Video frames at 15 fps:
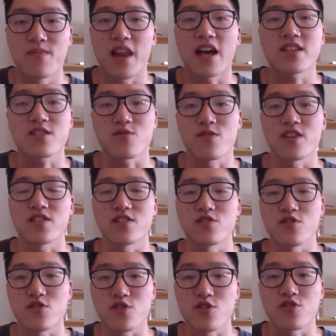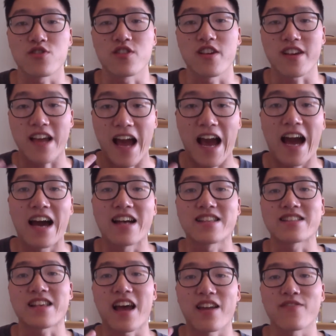lacerations, you suture like
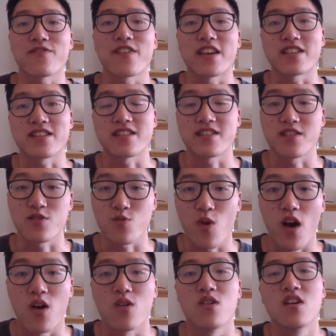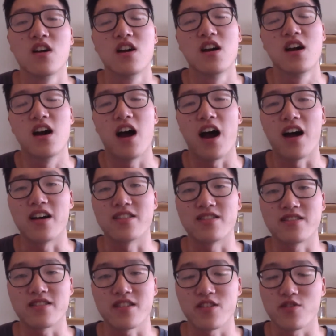hands and faces as well.
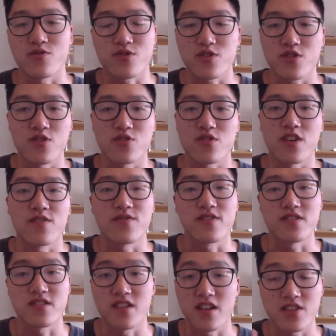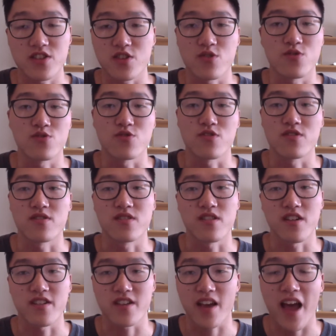And you'll suture even children,
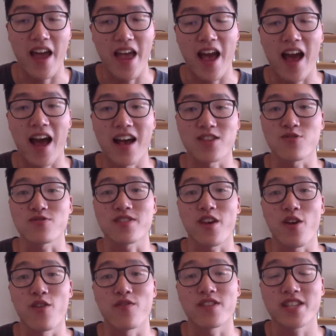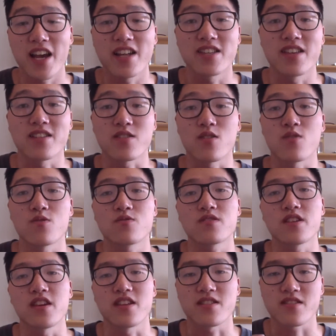like as long as they're over 10 years old,
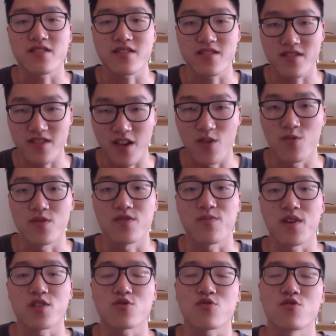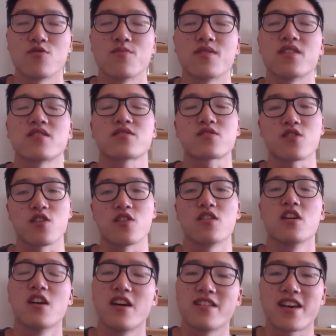it's dealt with by trauma. So
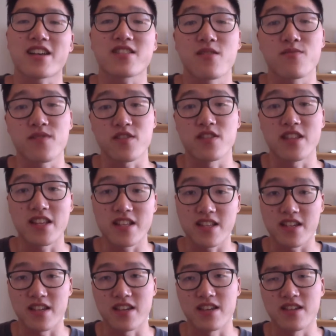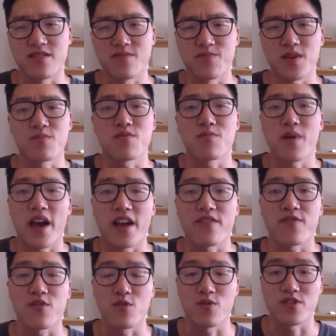that's something you need to be prepared
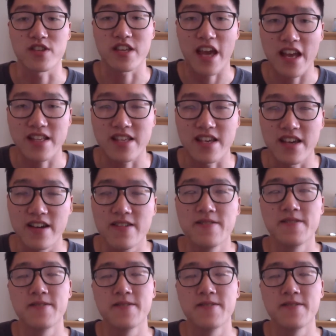for when you get here.